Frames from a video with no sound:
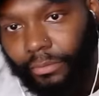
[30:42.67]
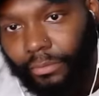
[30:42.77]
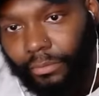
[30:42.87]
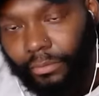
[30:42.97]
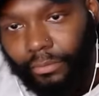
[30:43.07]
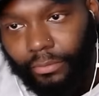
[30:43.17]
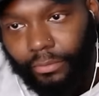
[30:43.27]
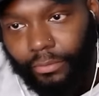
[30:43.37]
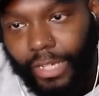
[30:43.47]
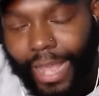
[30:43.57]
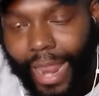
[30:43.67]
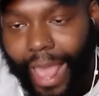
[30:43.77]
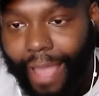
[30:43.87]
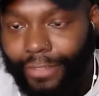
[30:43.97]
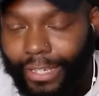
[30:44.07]
Let's go. We
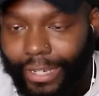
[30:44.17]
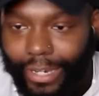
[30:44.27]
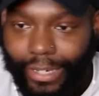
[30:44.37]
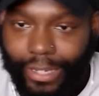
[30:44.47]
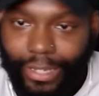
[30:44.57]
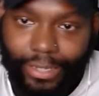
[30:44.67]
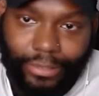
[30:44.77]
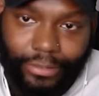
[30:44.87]
have to get it done.